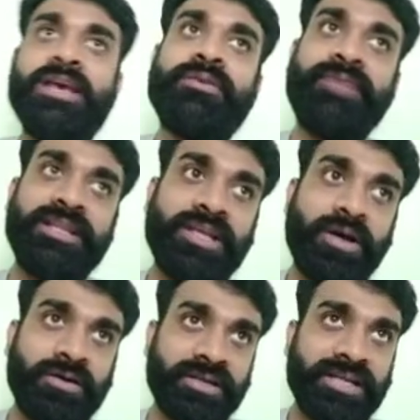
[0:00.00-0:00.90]
when the
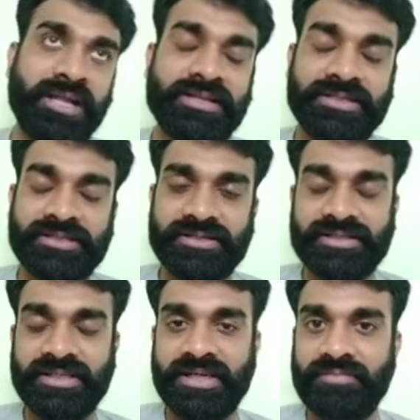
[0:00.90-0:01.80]
organization
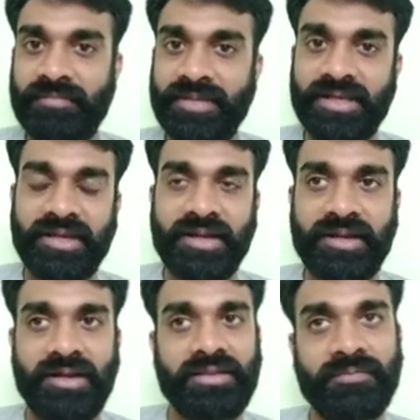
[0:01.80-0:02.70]
structure, it will be
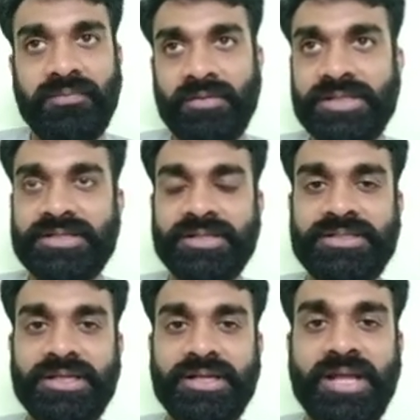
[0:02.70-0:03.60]
created, the formal
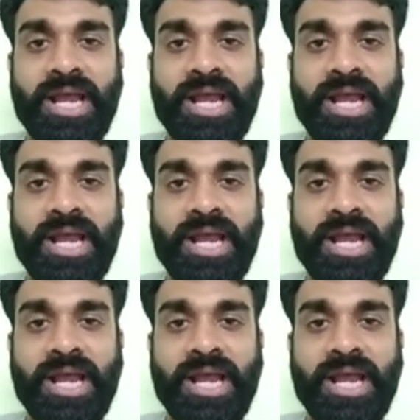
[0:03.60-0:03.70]
structure,